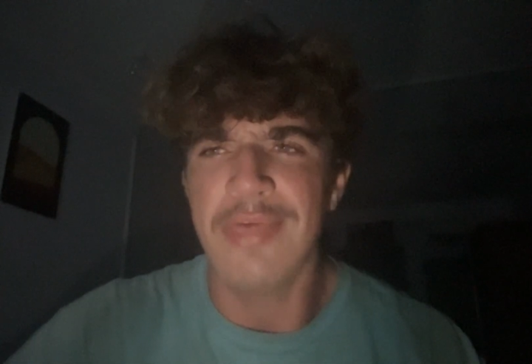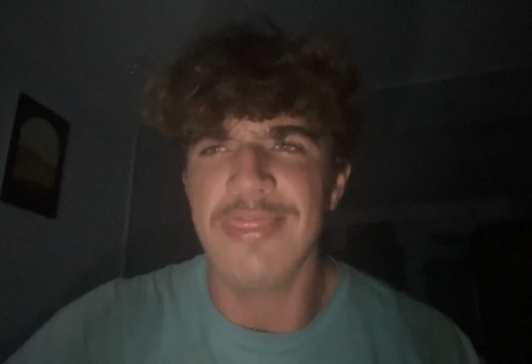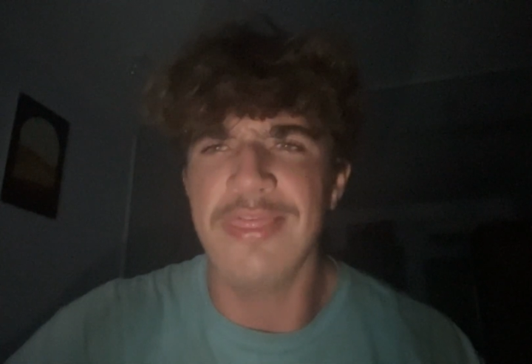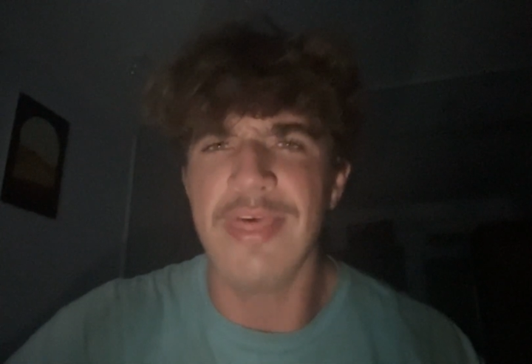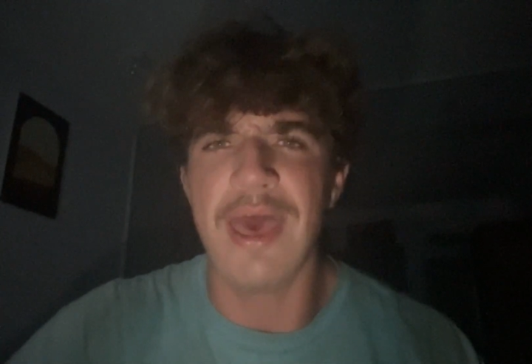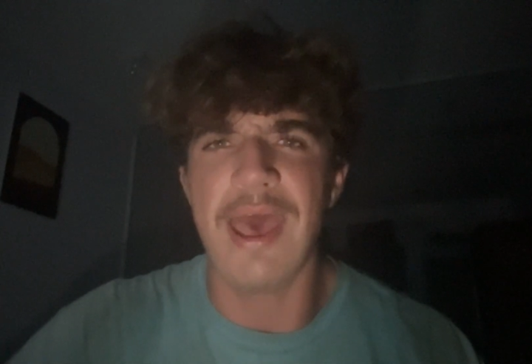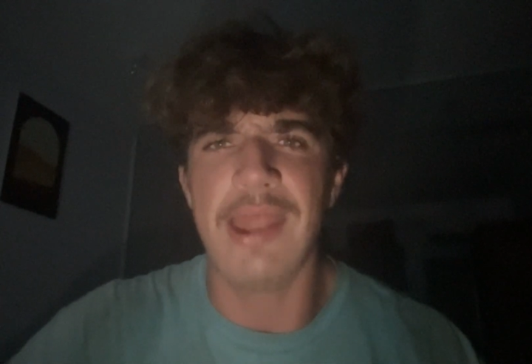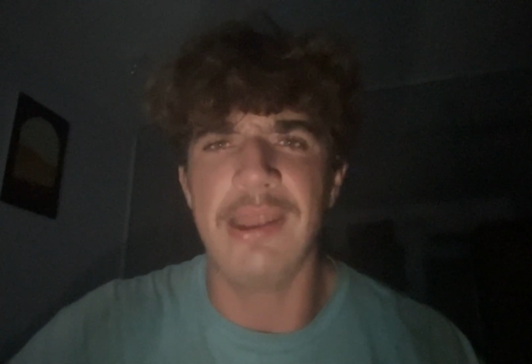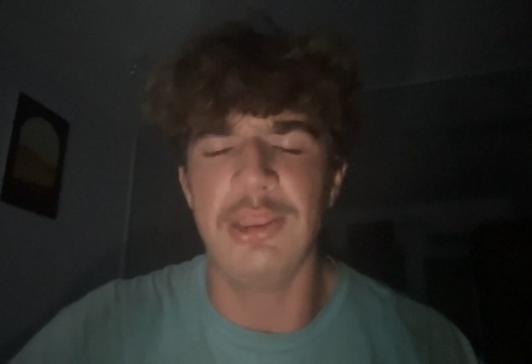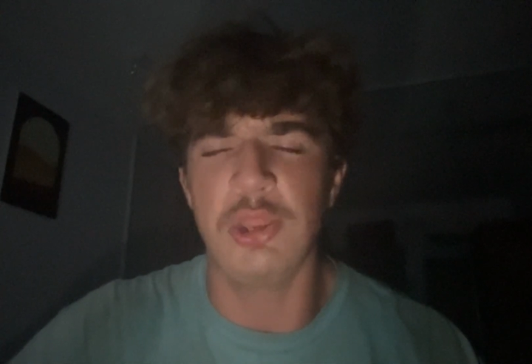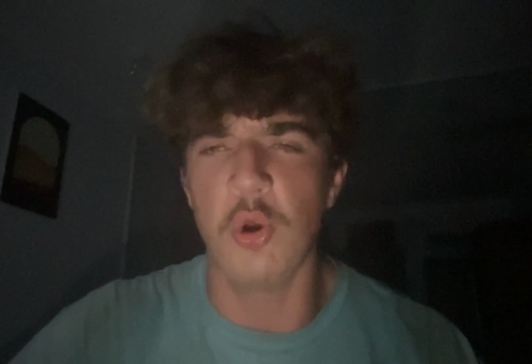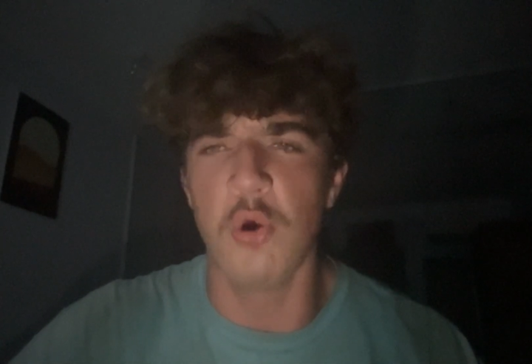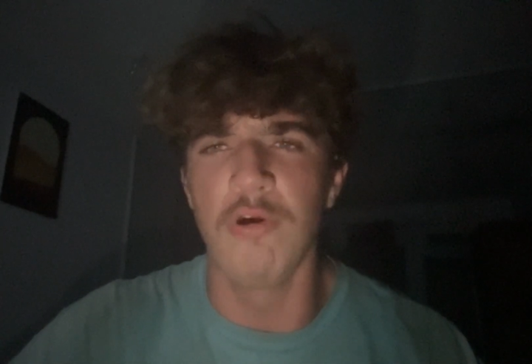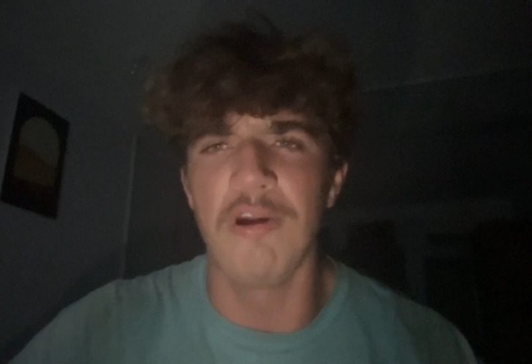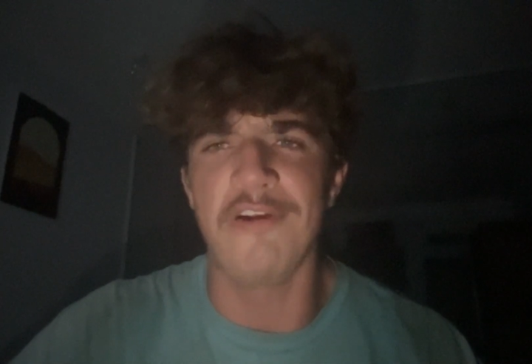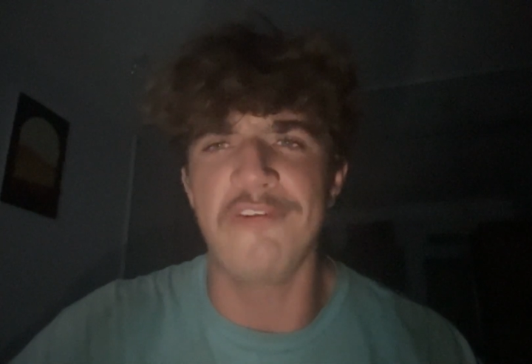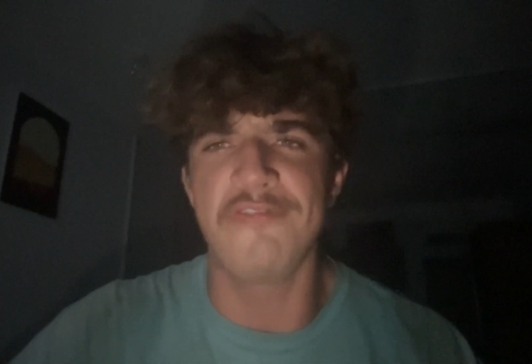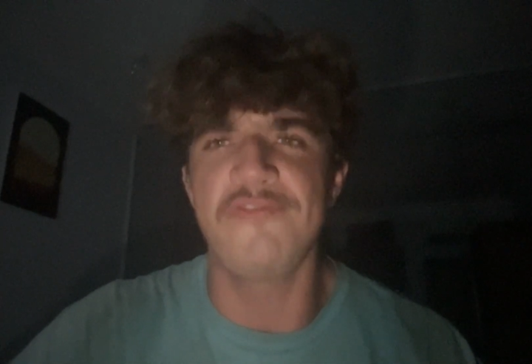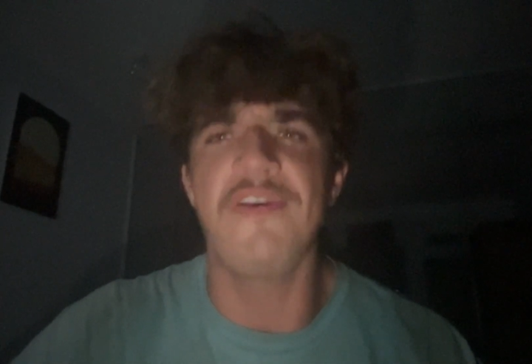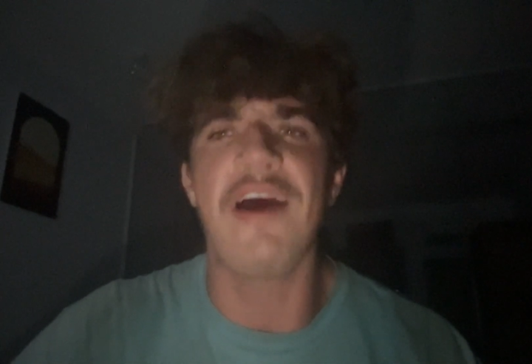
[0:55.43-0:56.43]
then
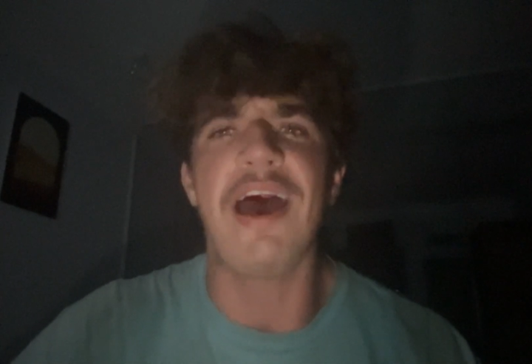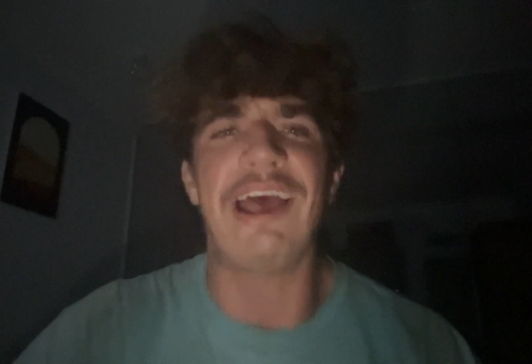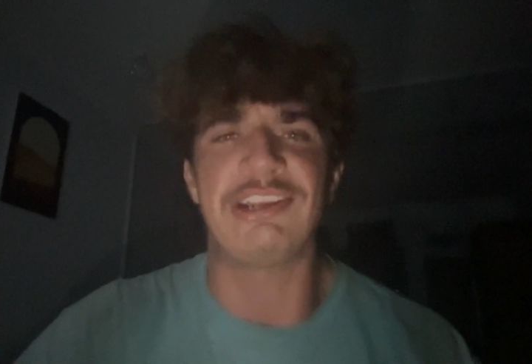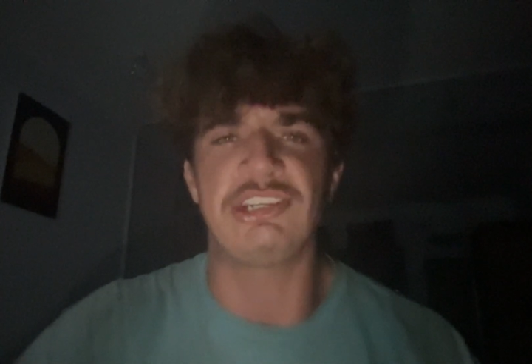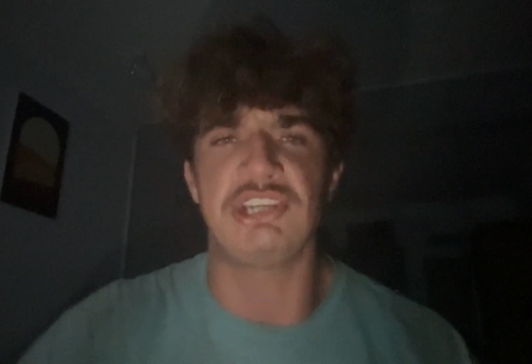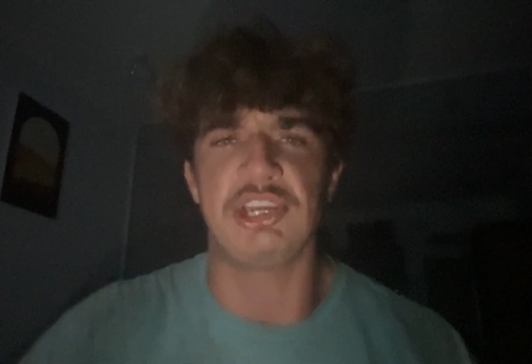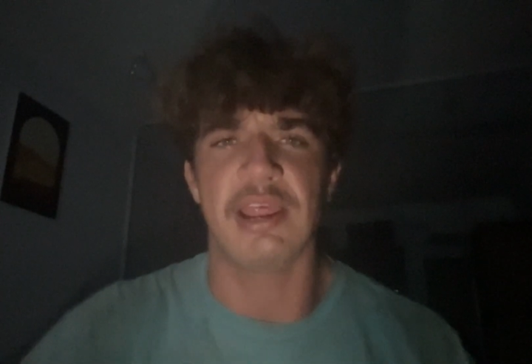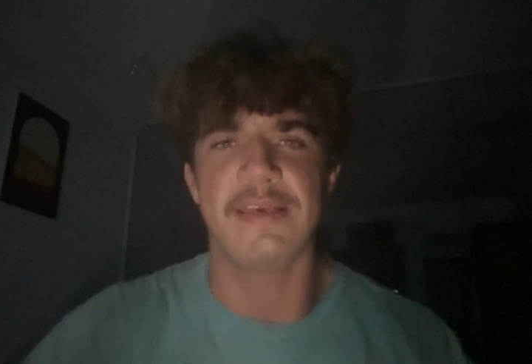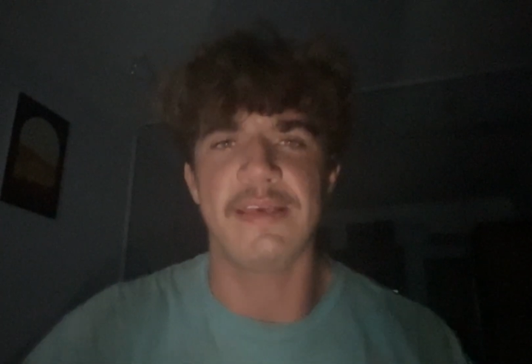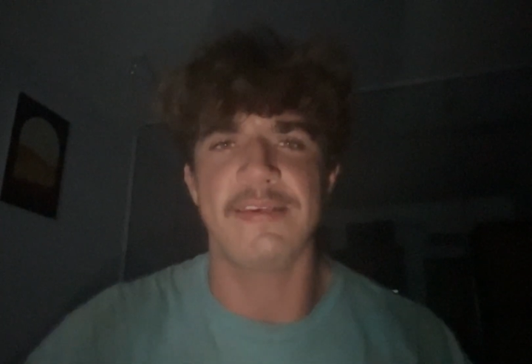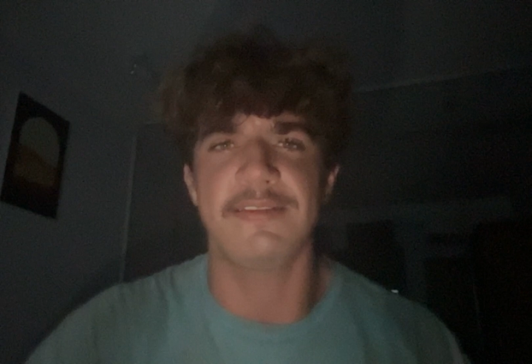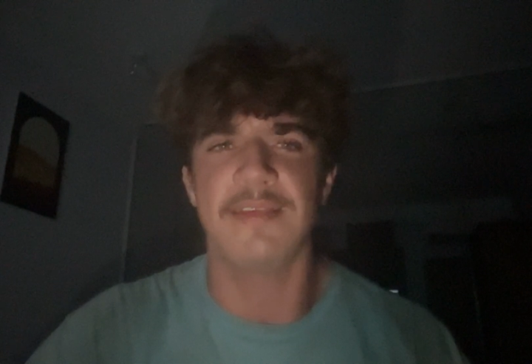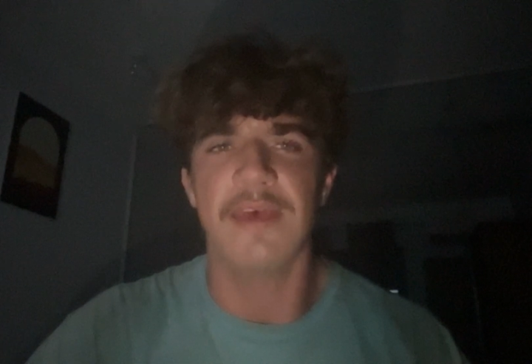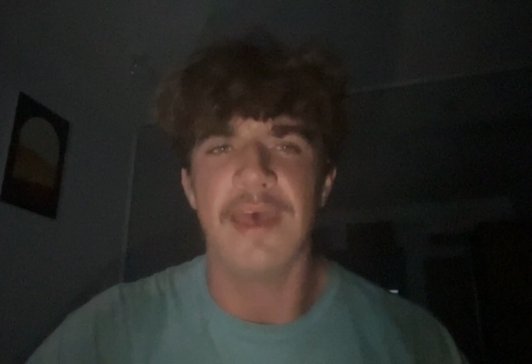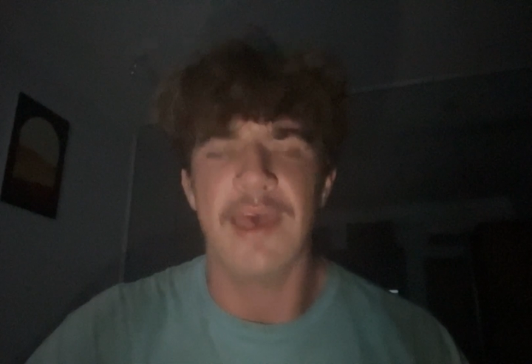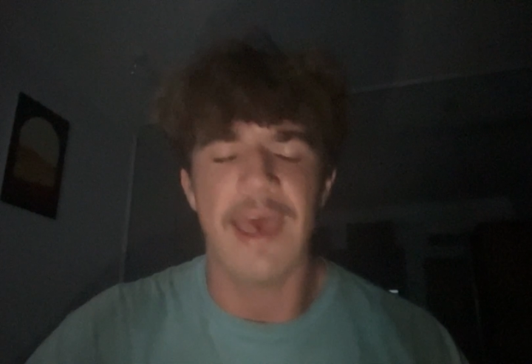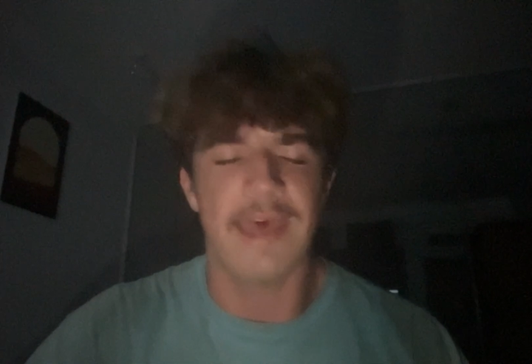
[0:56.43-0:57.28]
you're a fascist,